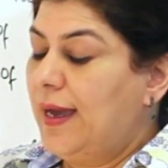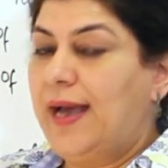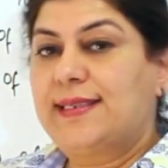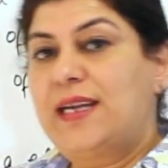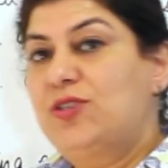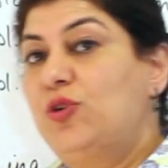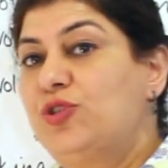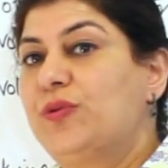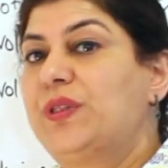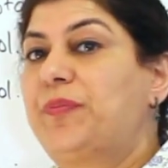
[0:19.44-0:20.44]
As I told
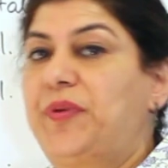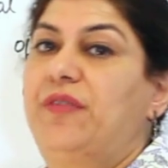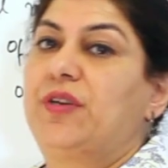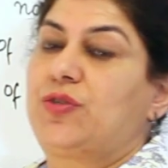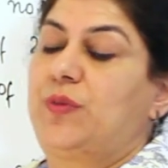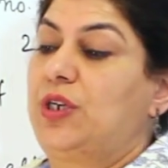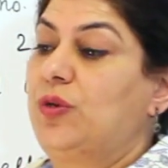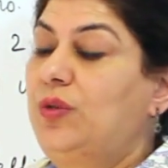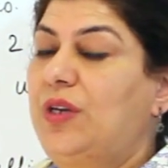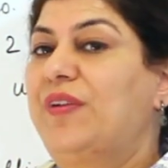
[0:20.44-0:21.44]
you in the previous
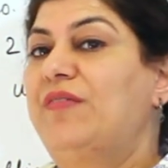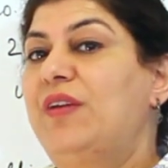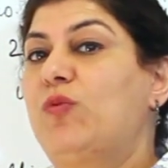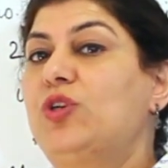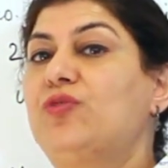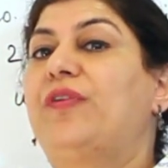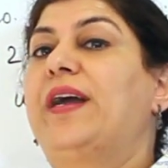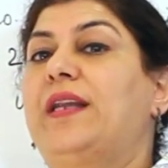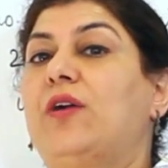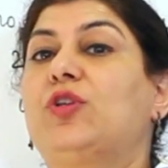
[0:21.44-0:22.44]
video, that when we want to
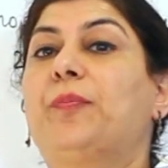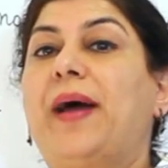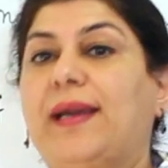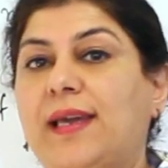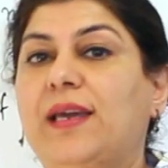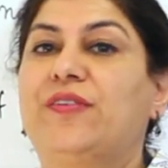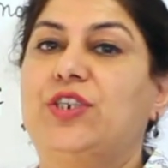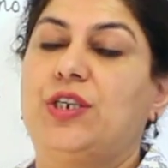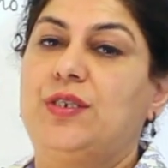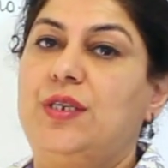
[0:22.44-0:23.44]
find out the packing
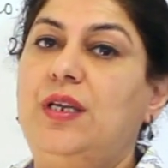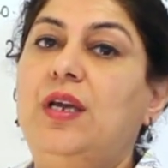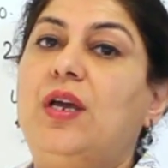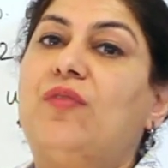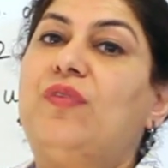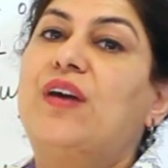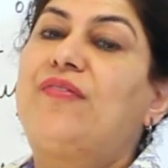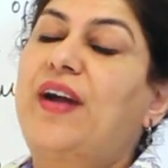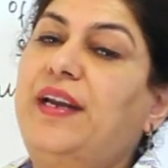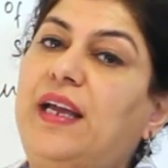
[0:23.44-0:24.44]
efficiency, we are
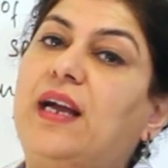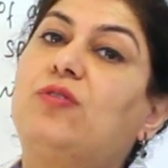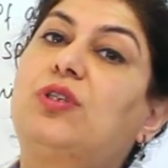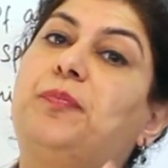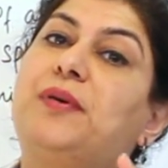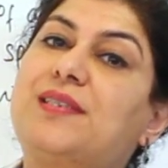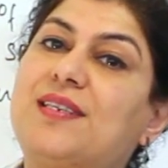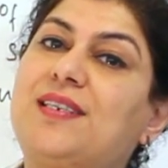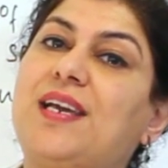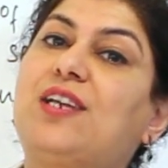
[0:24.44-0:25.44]
finding out the
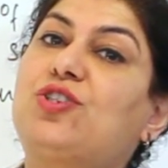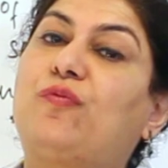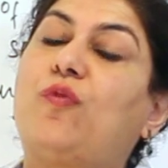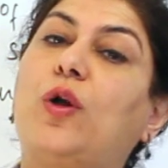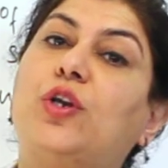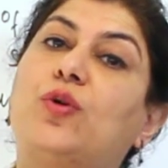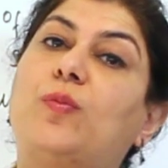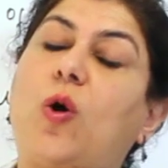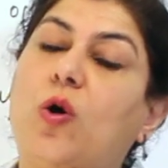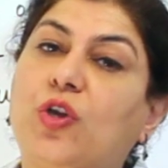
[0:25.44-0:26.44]
percentage of
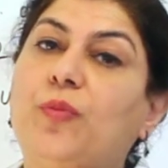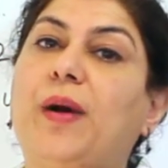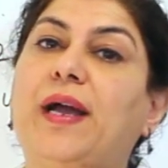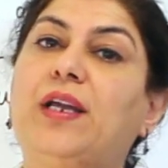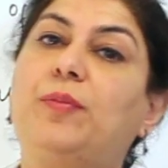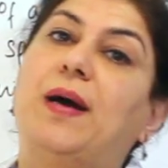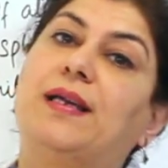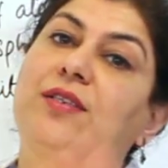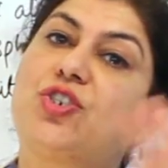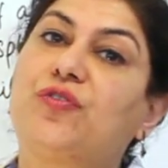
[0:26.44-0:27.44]
volume occupied by
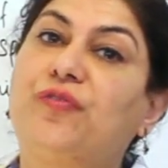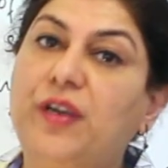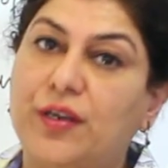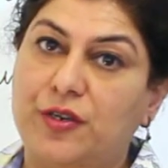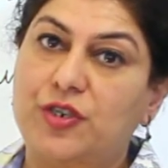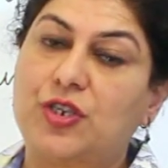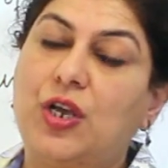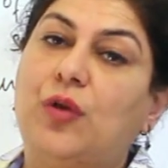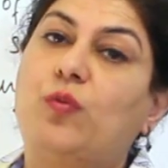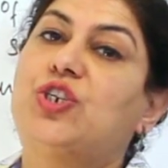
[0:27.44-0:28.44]
the spheres,
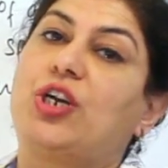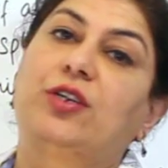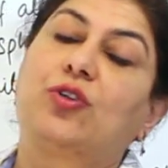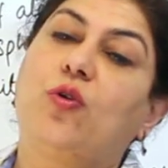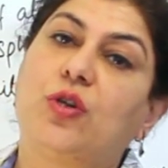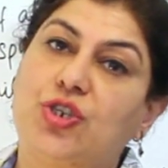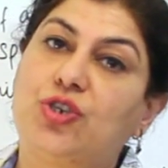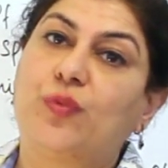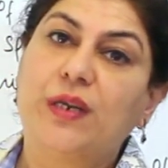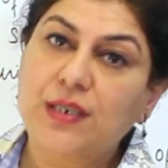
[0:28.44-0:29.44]
which are the
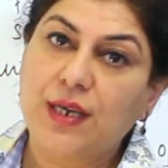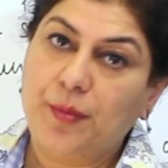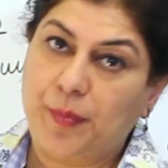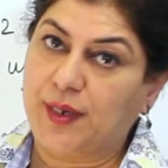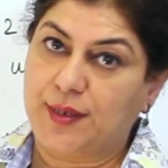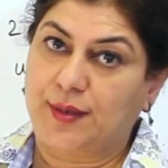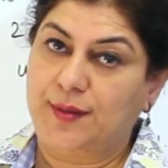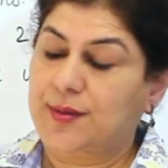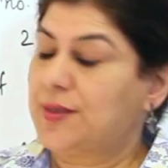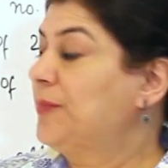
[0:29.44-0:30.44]
constituent
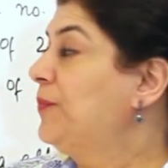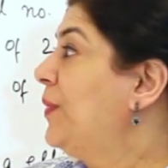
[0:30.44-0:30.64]
particles.